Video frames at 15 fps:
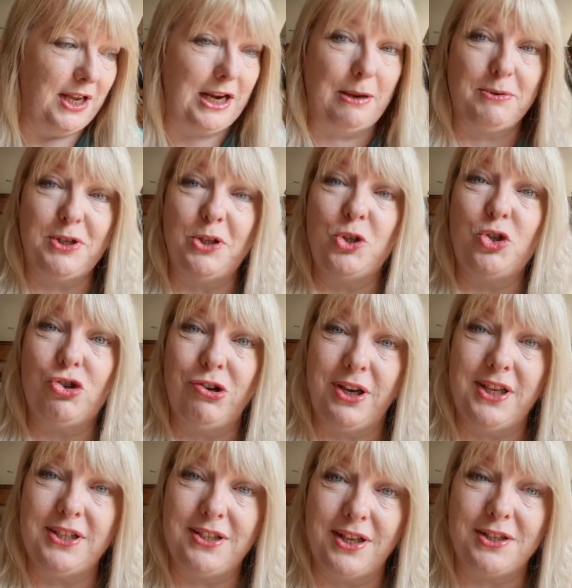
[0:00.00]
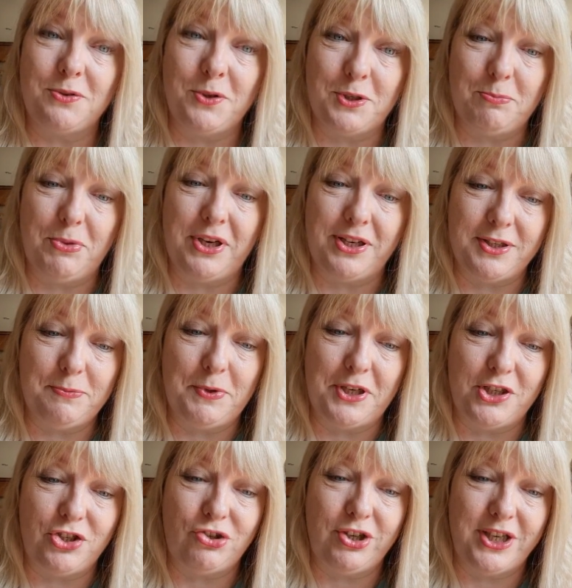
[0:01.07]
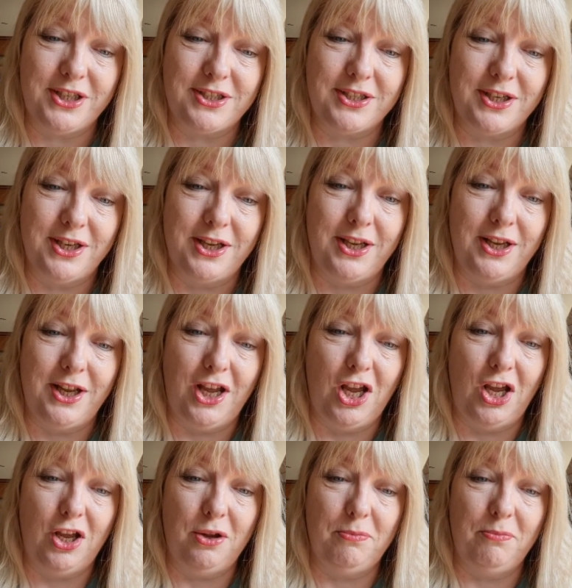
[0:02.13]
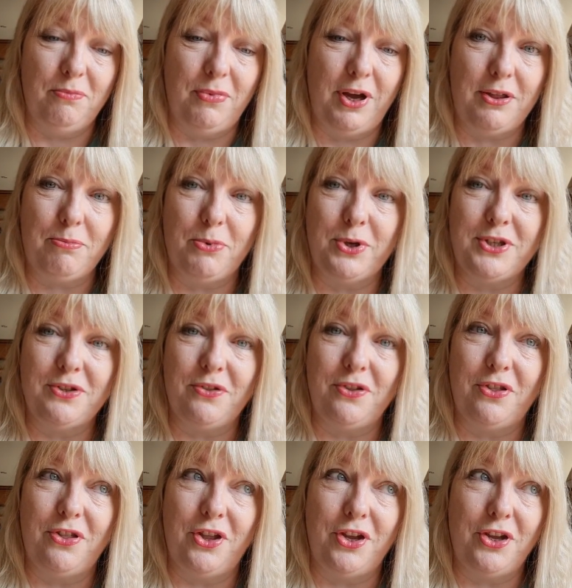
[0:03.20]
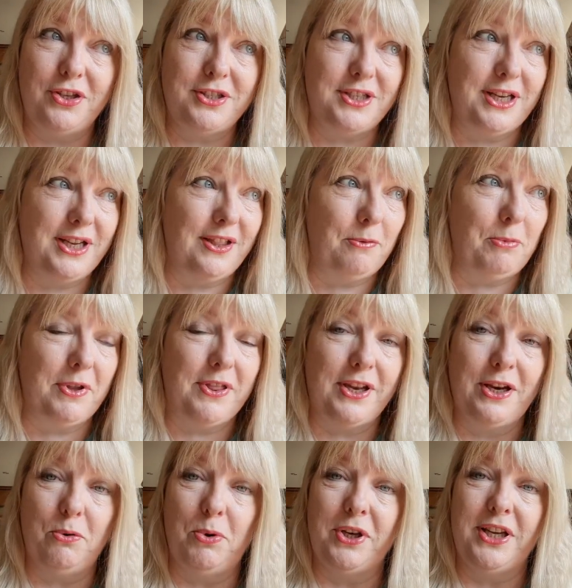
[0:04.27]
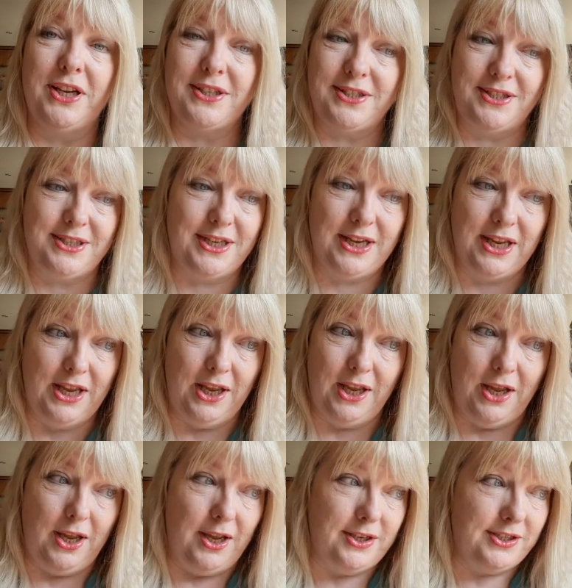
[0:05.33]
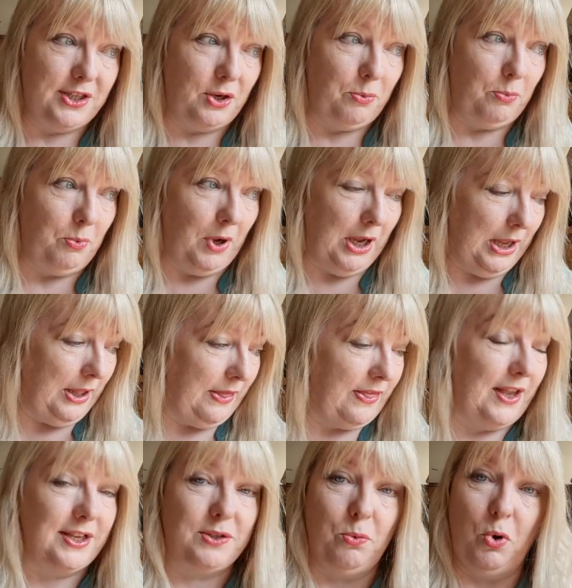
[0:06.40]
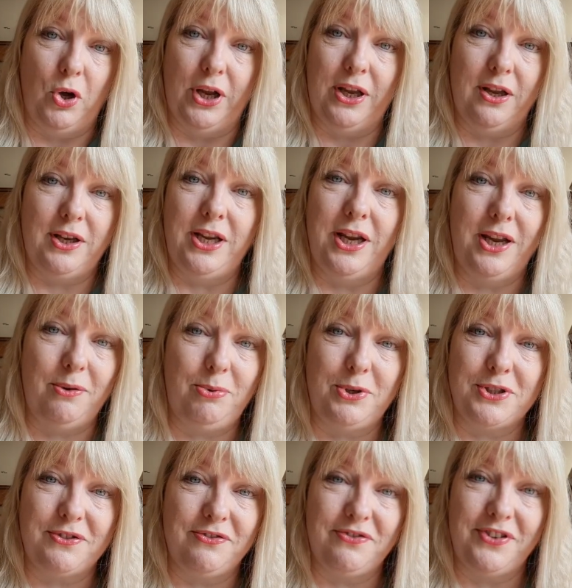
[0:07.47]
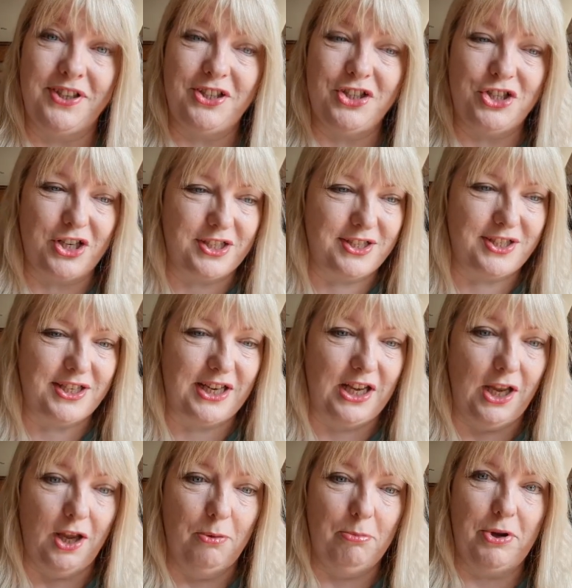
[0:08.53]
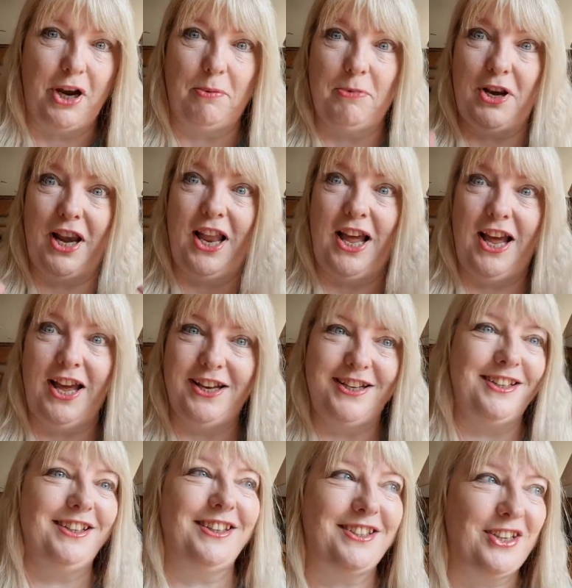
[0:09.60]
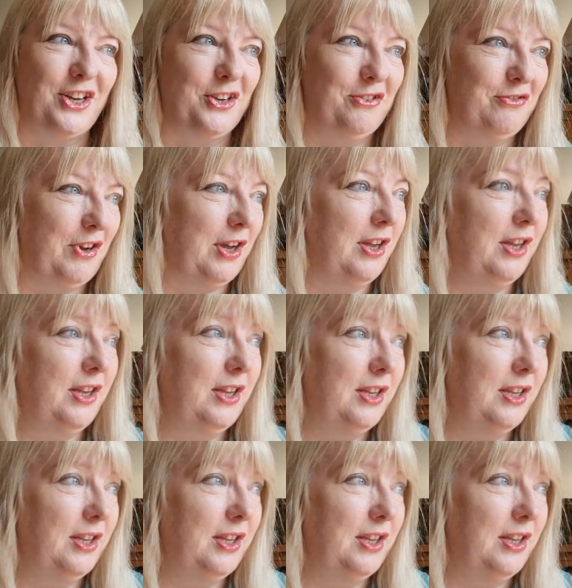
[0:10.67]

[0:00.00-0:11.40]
An absolute treat. That's what it's been. It's been a treat. Had boys on Thursday, and then we had the little one yesterday. So that's why it wasn't finished yesterday. But I'm glad it's over.